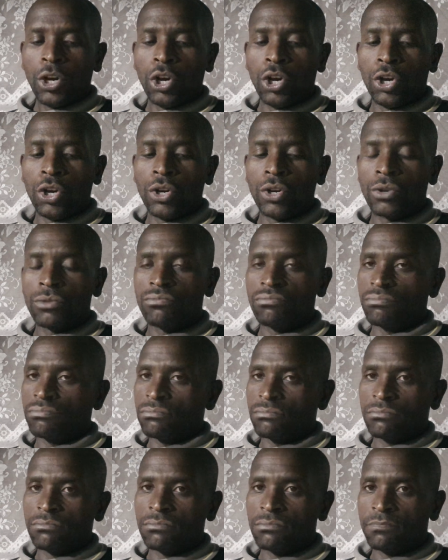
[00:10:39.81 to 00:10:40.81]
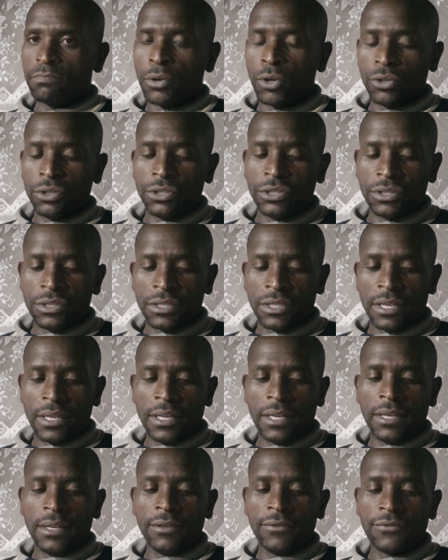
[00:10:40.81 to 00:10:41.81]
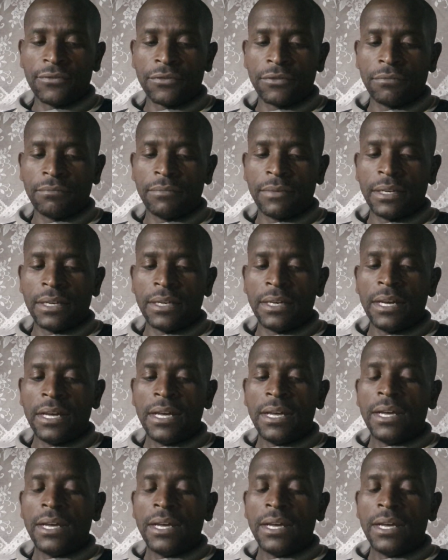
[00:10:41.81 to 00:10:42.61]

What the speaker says: or point from